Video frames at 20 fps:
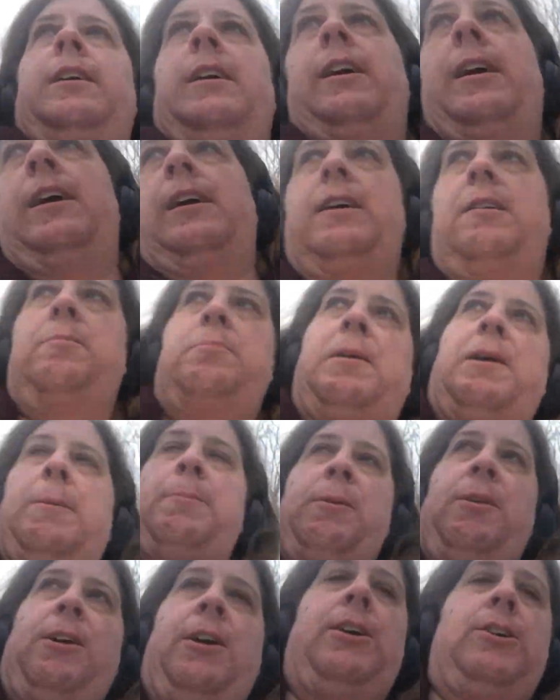and
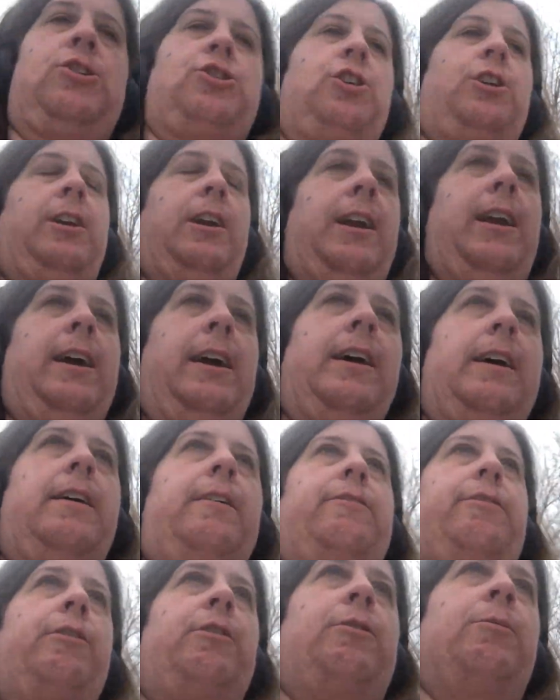people actually
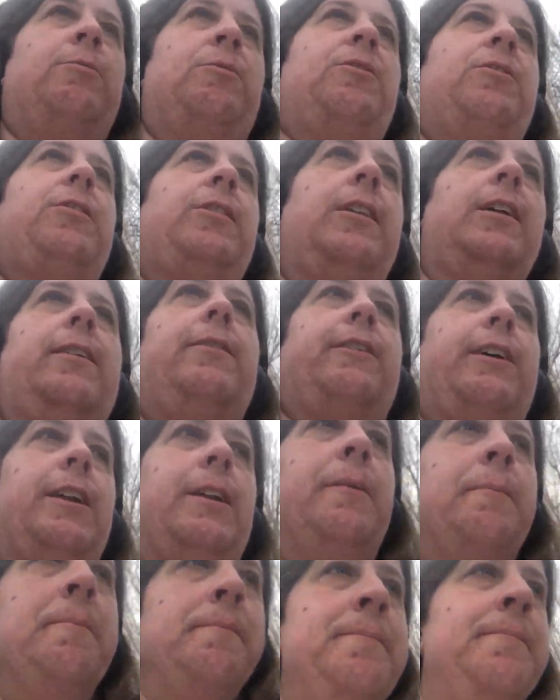have homes to live in.